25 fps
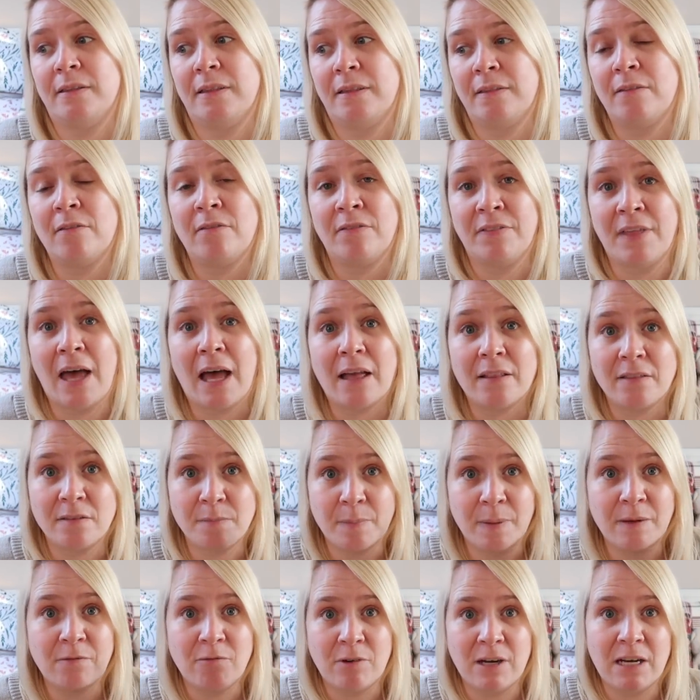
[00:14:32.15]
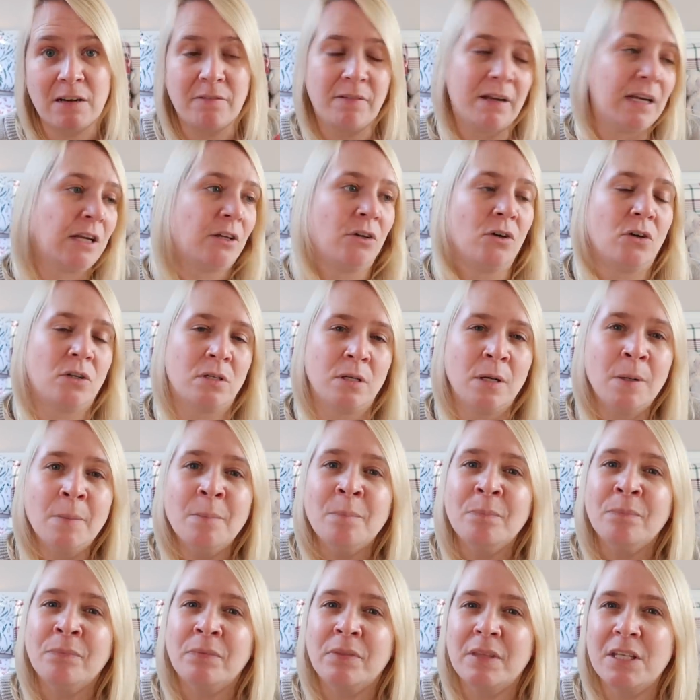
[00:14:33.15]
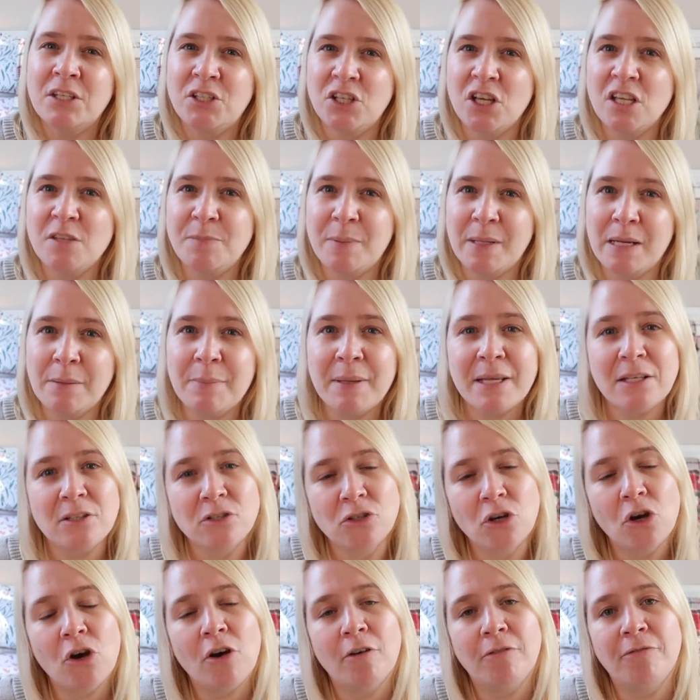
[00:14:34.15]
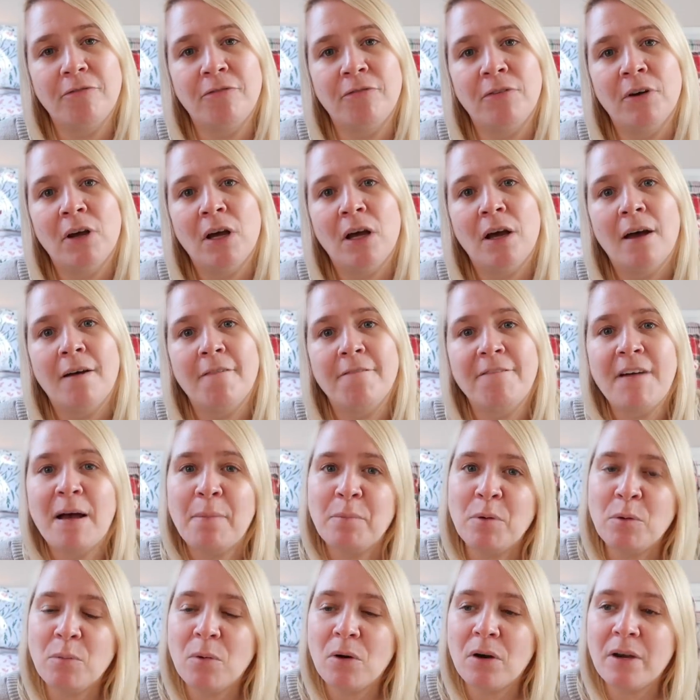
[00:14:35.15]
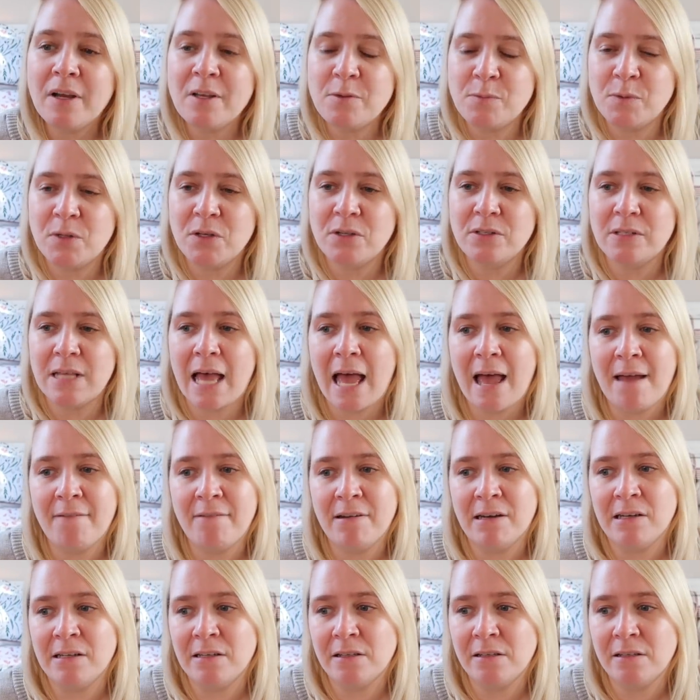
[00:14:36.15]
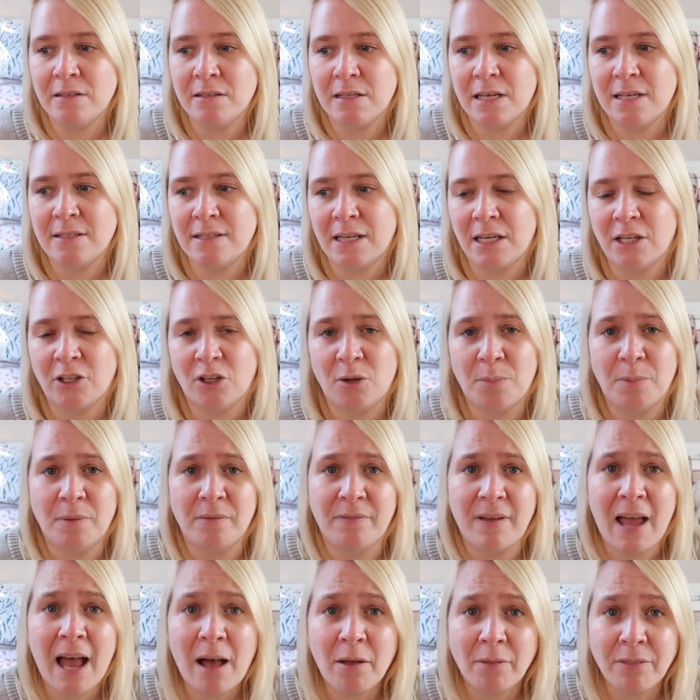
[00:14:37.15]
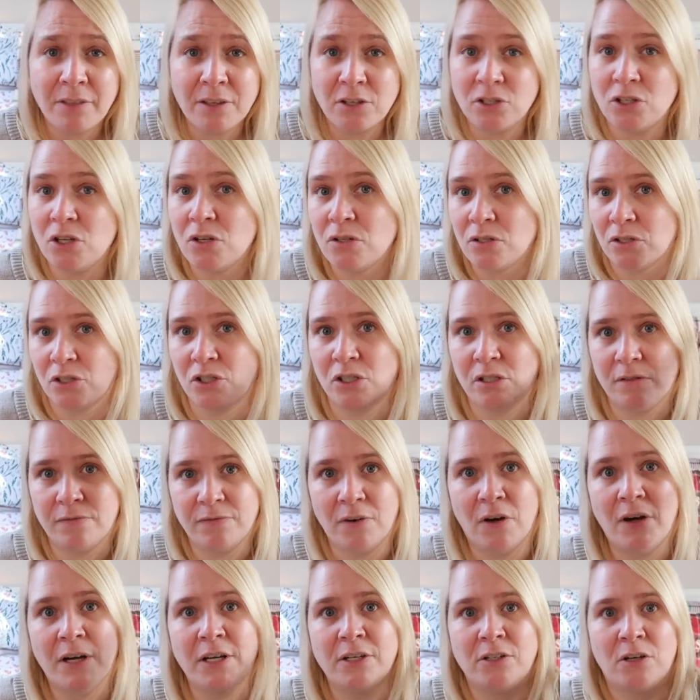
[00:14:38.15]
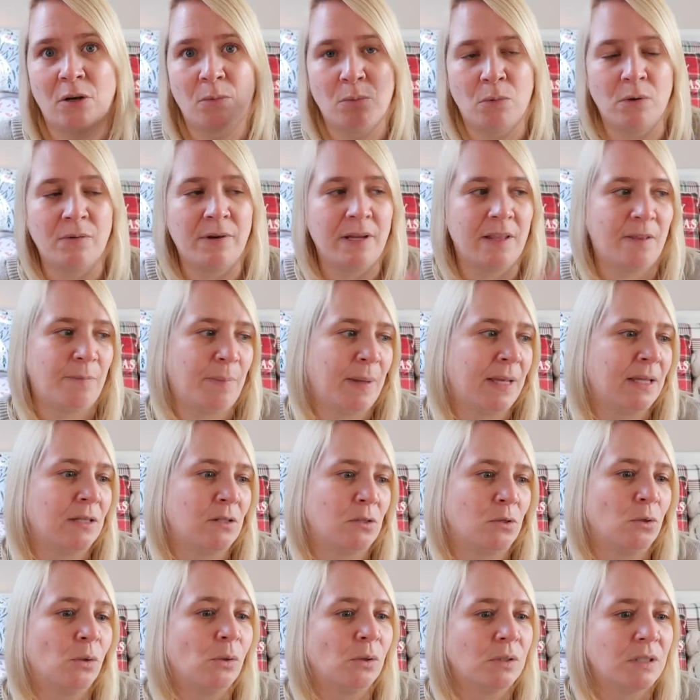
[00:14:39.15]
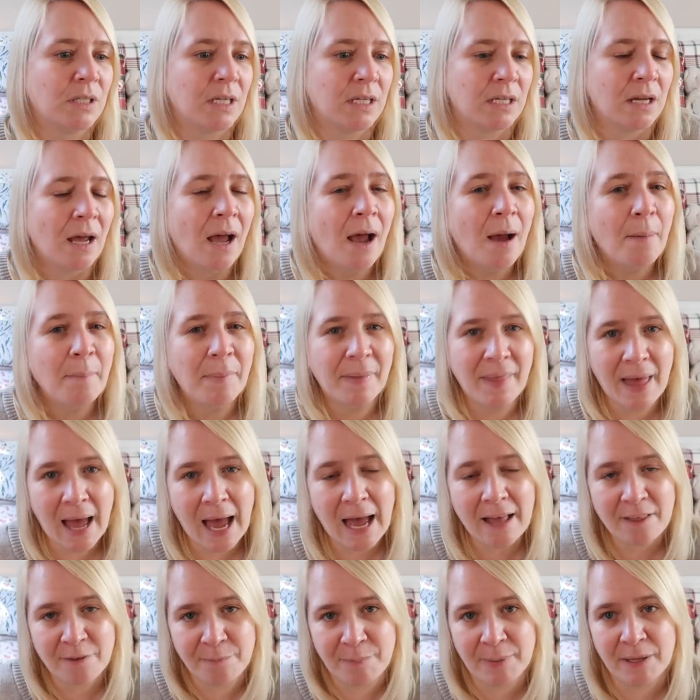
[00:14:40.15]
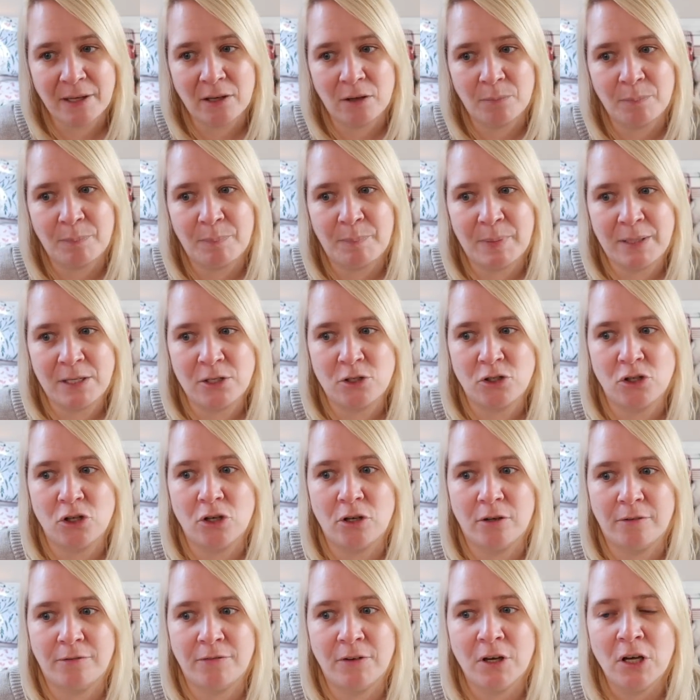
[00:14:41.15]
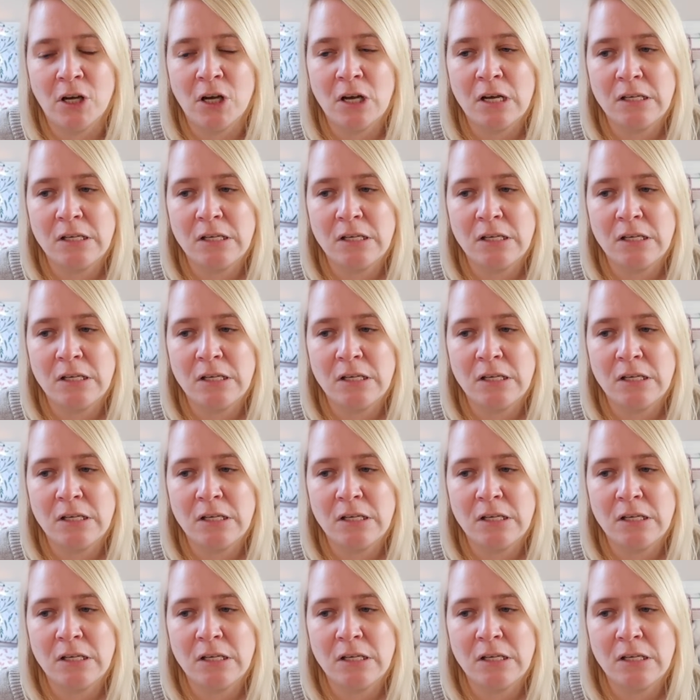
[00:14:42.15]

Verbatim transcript: That's been really, really good. This year's been a bit tough Family wise, because Erin has had a couple of health issues, she's fine, don't worry, it's being sorted. But that has been, been tough.